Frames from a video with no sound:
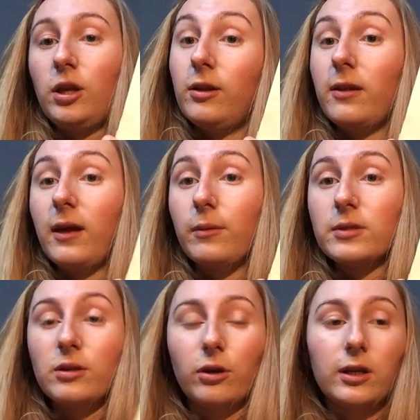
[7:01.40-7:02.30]
knew that that
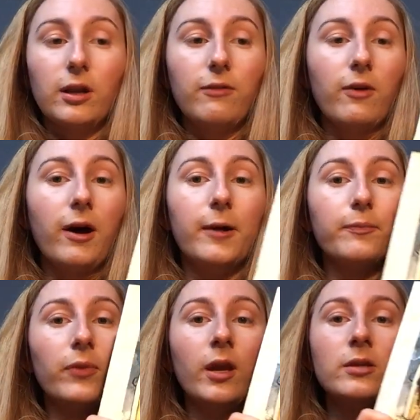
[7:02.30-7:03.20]
was not good enough for her.
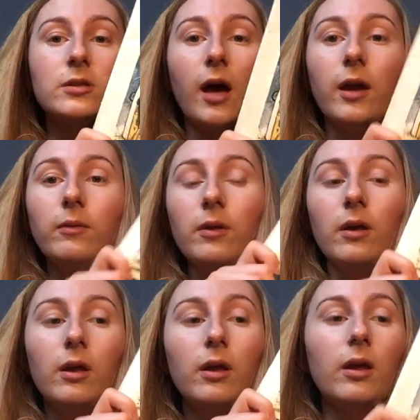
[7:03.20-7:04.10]
So
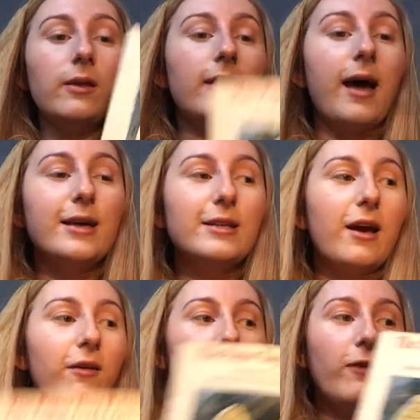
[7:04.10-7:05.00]
that is
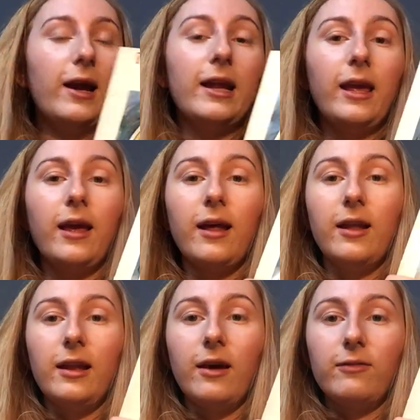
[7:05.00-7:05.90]
a really
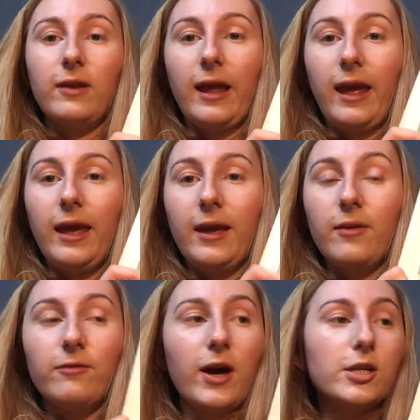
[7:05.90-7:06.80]
lovely
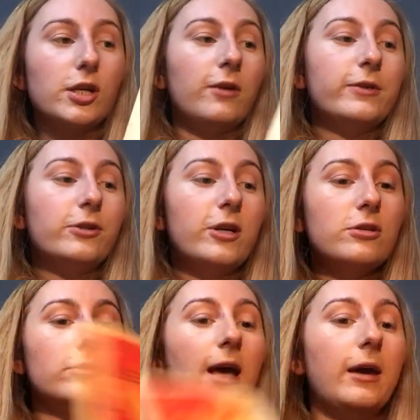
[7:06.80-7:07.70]
version of a
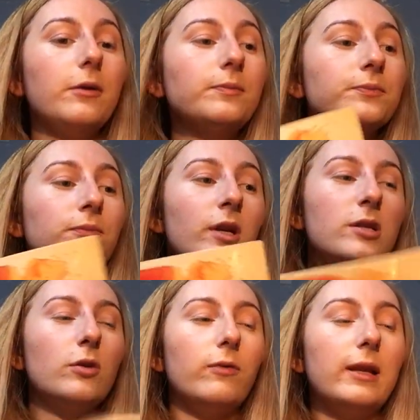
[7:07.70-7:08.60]
traditional tale.
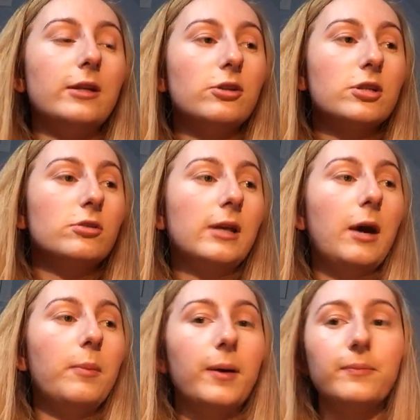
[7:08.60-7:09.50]
Not really a traditional
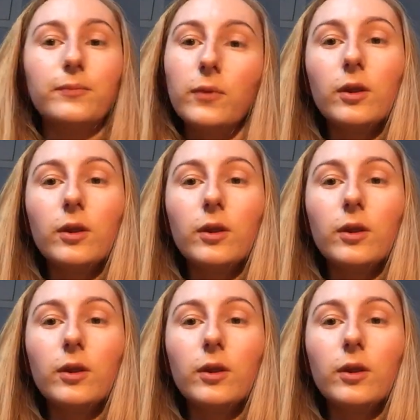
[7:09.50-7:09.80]
tale, but